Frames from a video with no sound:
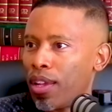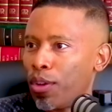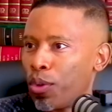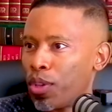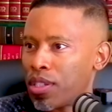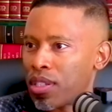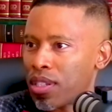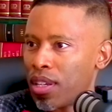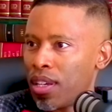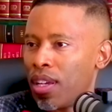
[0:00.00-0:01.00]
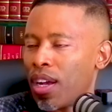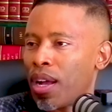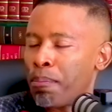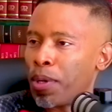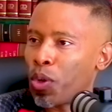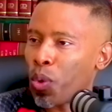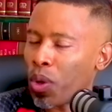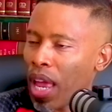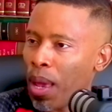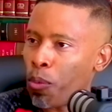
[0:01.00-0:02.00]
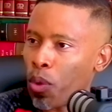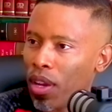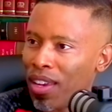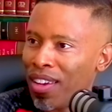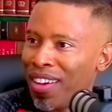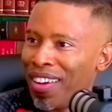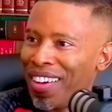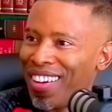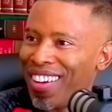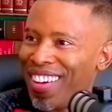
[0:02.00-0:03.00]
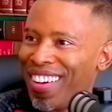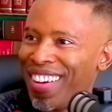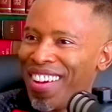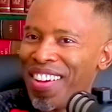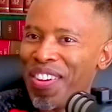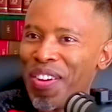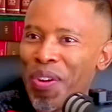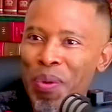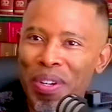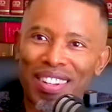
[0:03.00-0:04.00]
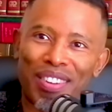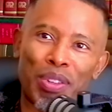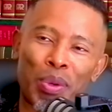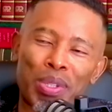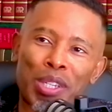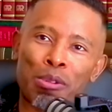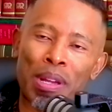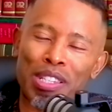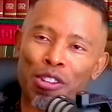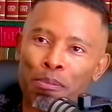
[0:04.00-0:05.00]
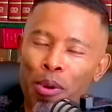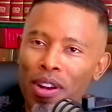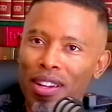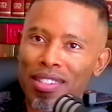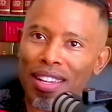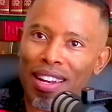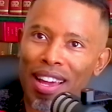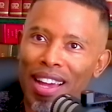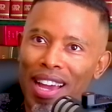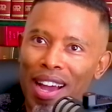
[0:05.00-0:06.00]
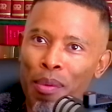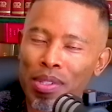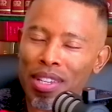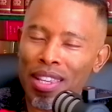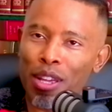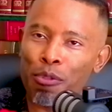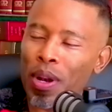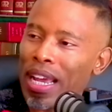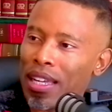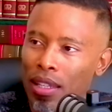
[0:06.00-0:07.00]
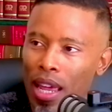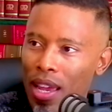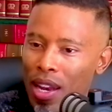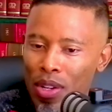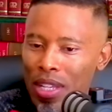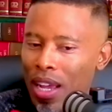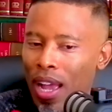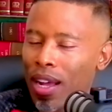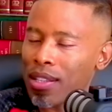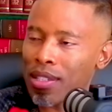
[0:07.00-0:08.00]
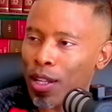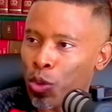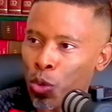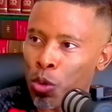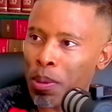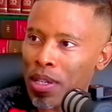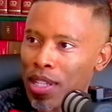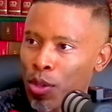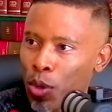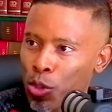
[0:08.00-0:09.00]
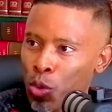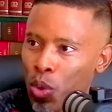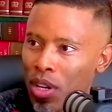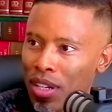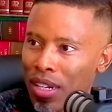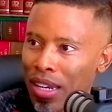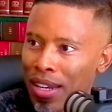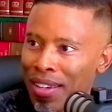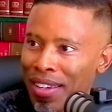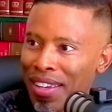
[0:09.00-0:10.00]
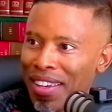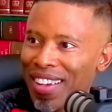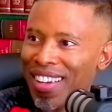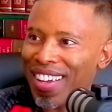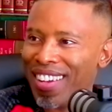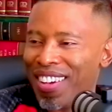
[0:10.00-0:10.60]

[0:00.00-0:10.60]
you know, there's a company called Amway. Mm-hmm, yeah. you know, uh, with those expensive products. And I, I, was in there for like a day and I was like, I can't sell toothpaste that costs 200 Rand. Yeah.